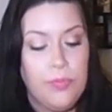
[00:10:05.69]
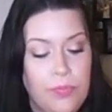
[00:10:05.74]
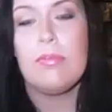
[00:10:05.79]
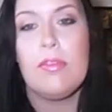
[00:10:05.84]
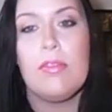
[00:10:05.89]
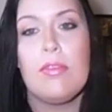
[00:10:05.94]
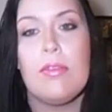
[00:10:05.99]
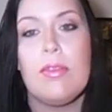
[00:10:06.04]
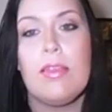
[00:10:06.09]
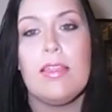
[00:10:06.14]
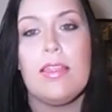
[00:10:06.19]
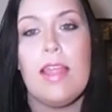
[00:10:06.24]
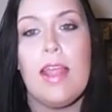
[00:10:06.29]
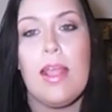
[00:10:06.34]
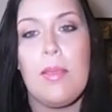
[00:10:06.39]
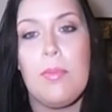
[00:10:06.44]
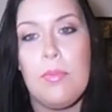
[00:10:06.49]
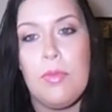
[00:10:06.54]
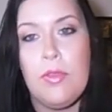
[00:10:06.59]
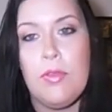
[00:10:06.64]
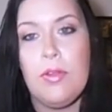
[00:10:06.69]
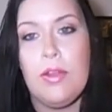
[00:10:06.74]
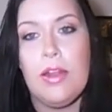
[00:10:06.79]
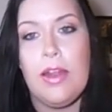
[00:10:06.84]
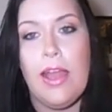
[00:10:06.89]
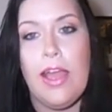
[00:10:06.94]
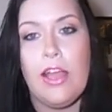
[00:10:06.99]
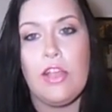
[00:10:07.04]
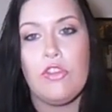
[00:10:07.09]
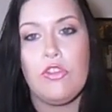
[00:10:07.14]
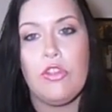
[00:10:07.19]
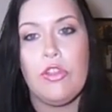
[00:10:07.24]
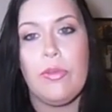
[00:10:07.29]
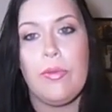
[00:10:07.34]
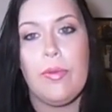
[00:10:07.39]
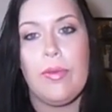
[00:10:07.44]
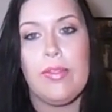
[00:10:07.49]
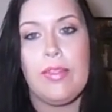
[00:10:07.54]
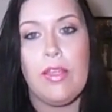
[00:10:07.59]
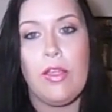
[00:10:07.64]
So something that I muted actually
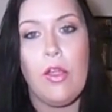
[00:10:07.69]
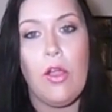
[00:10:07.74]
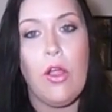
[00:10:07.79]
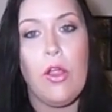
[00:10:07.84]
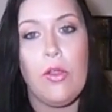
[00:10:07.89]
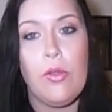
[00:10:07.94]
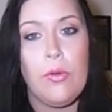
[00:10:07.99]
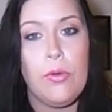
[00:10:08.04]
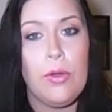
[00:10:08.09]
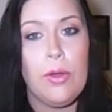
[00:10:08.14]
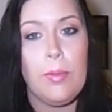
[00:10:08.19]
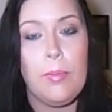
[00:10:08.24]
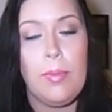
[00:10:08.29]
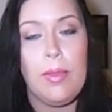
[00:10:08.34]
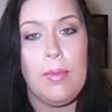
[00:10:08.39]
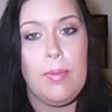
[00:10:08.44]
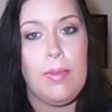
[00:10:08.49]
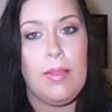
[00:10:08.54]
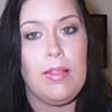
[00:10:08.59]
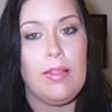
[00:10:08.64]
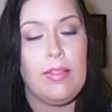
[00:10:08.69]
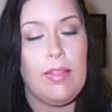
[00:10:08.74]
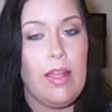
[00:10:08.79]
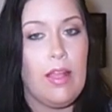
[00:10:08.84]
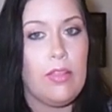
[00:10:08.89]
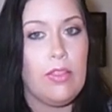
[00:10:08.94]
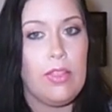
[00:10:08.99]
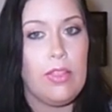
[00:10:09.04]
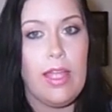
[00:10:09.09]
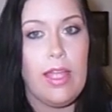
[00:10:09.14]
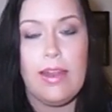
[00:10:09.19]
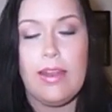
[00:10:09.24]
was a car horn beeping loudly.